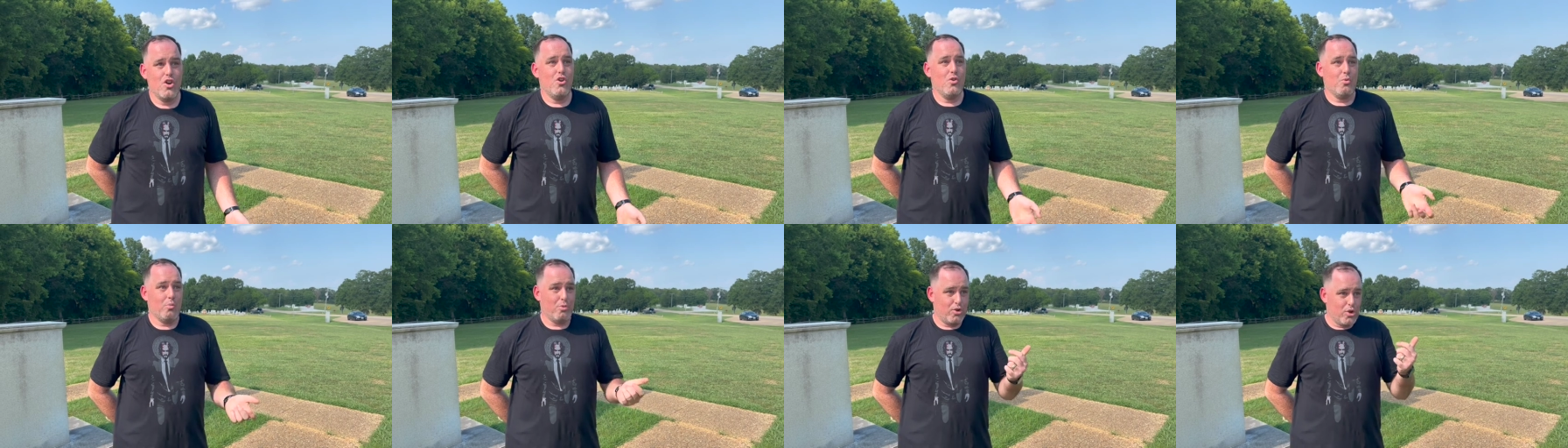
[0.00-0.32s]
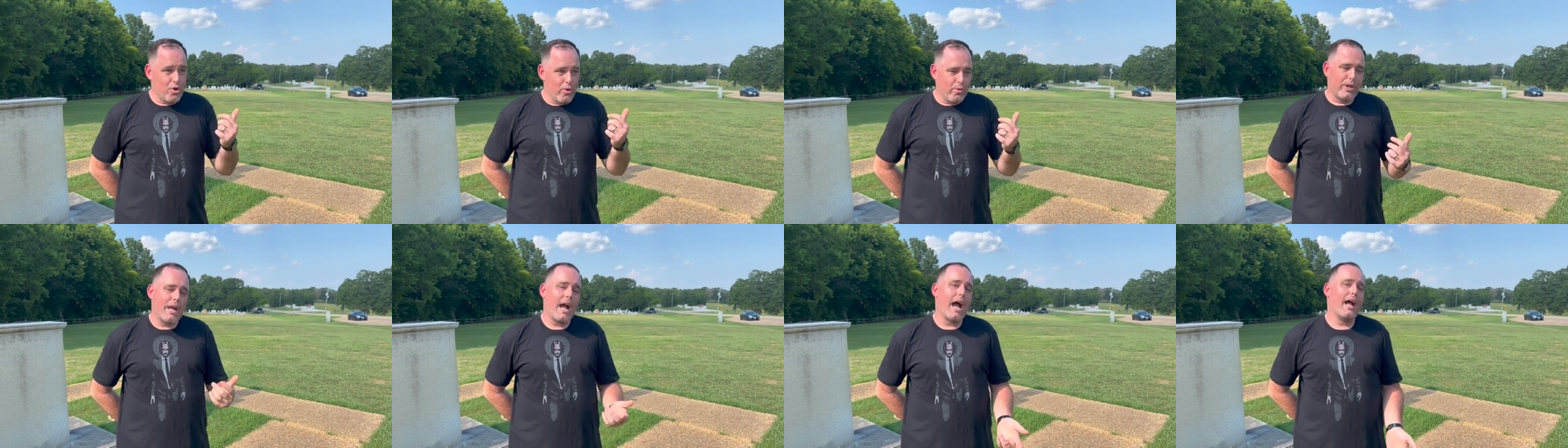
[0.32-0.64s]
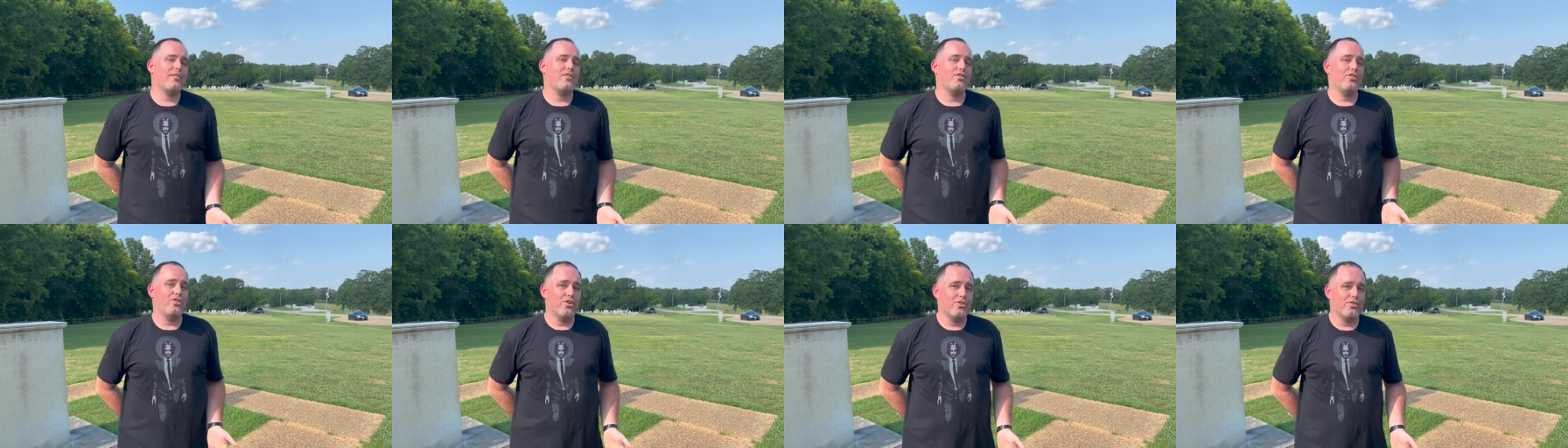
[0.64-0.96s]
When you got
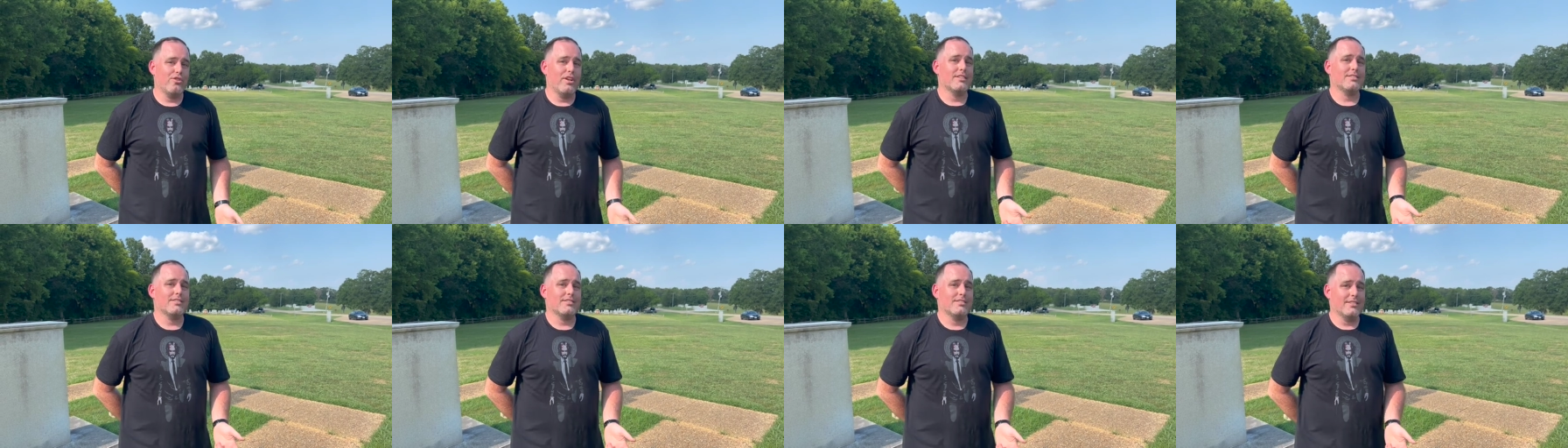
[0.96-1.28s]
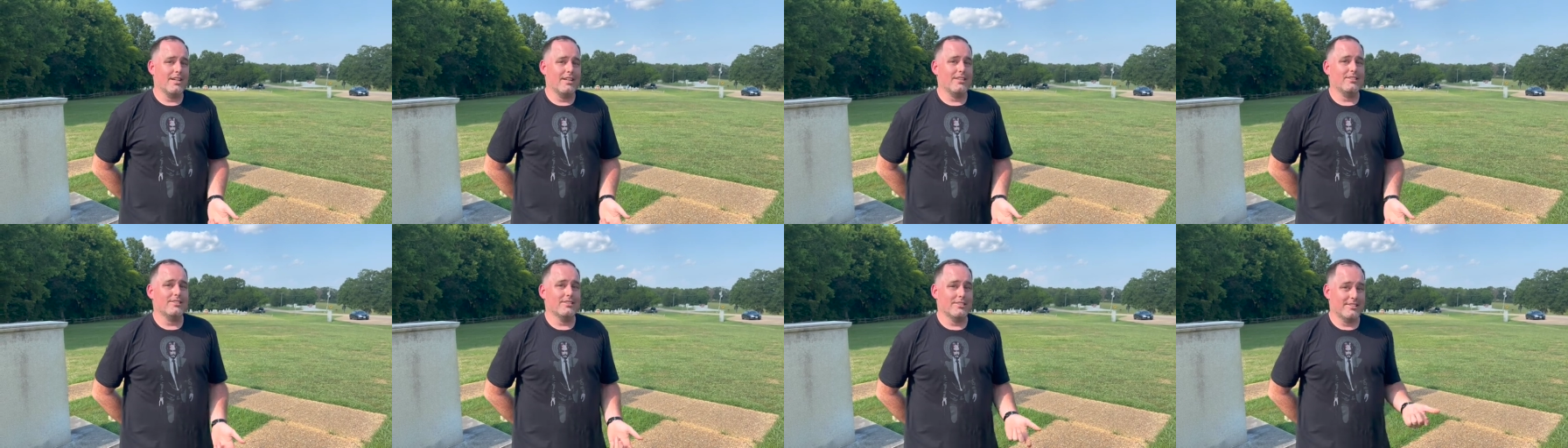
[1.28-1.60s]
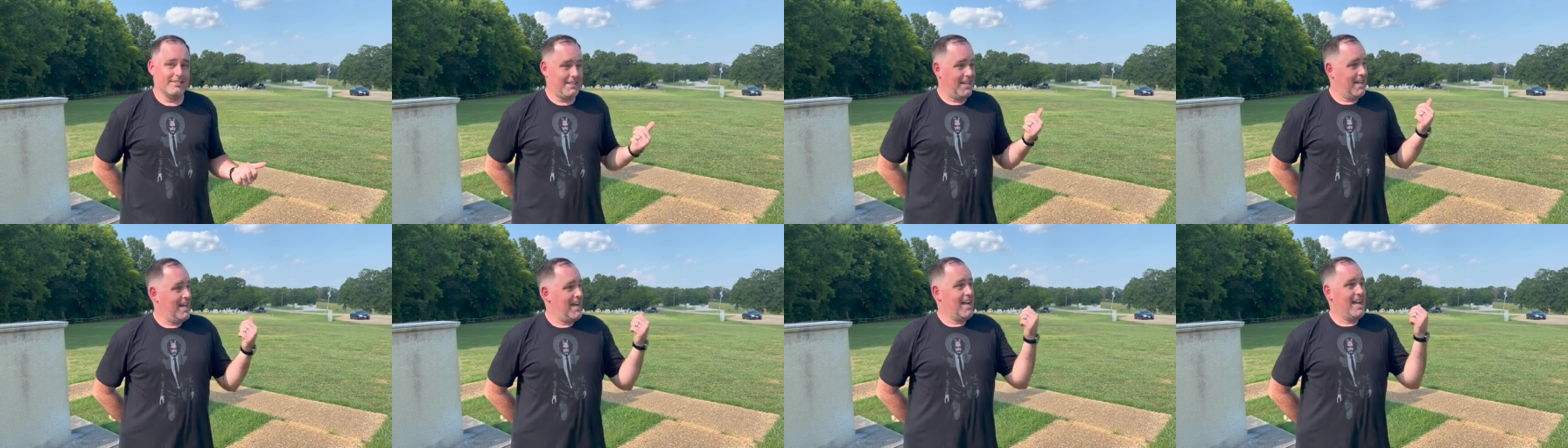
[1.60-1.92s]
to your destination,
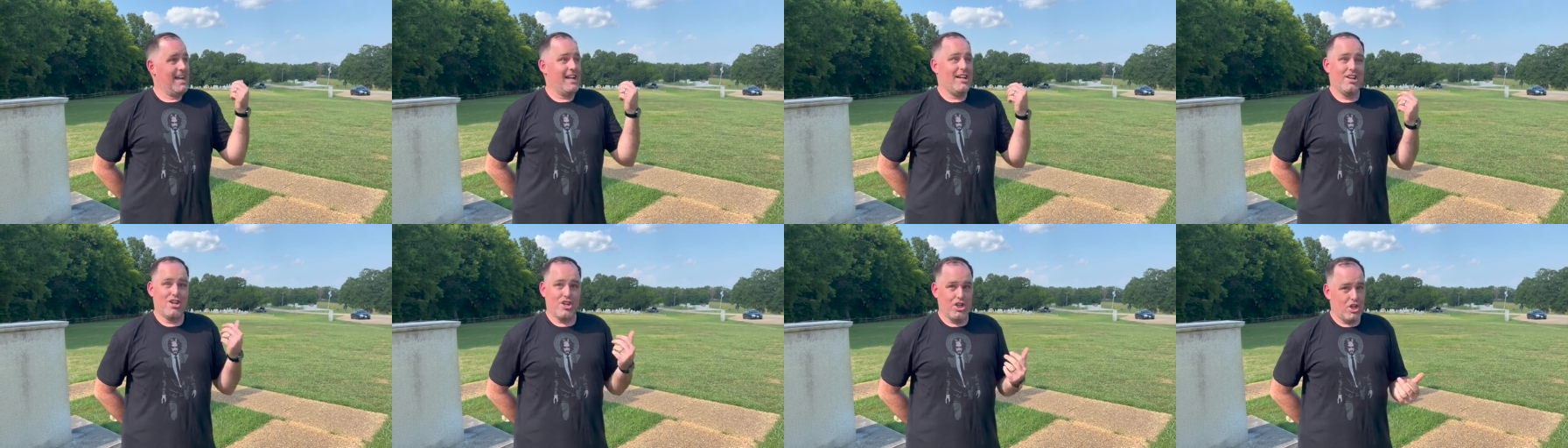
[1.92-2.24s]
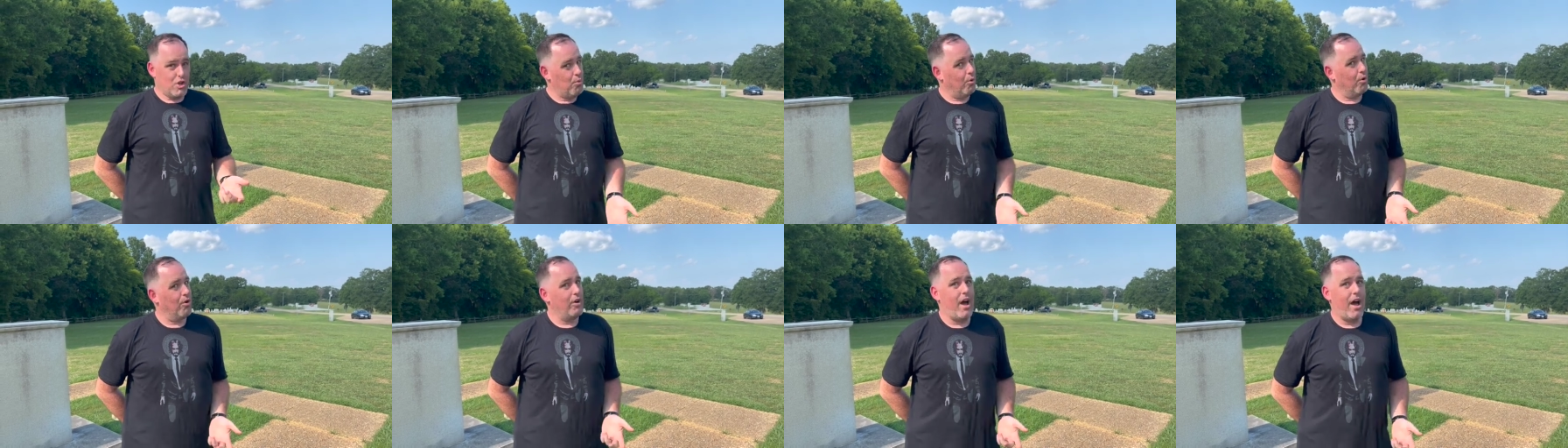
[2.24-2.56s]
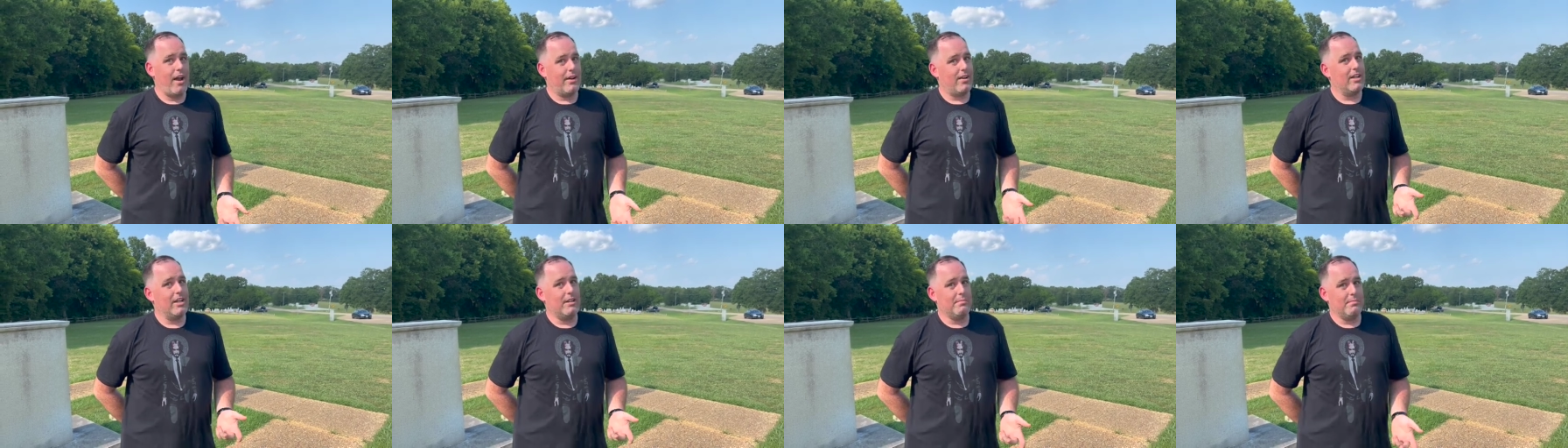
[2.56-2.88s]
you were
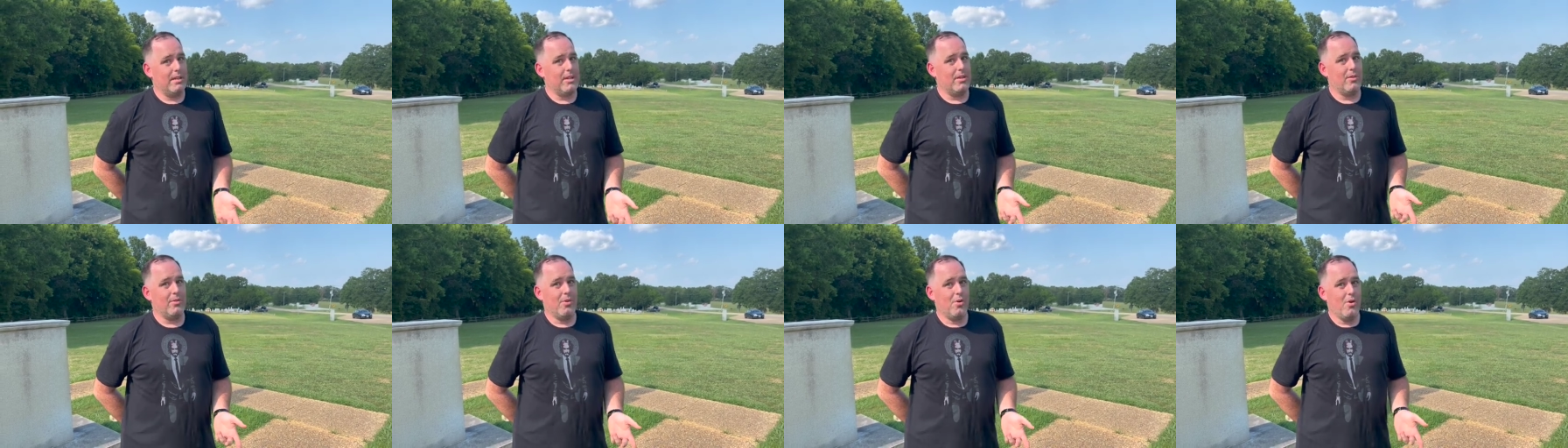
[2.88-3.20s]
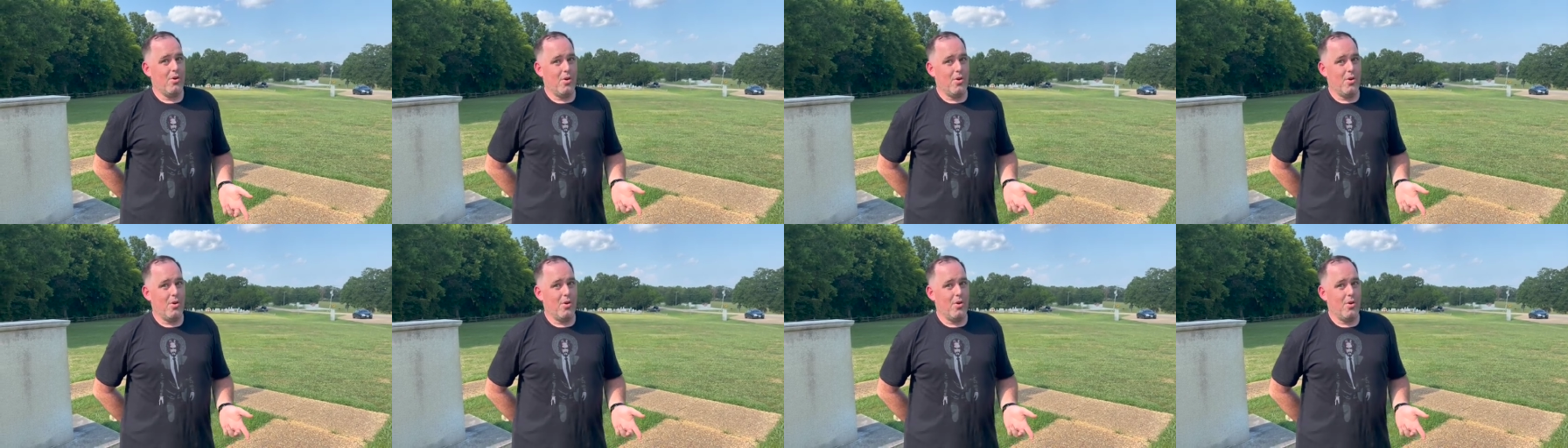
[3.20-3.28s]
not going to be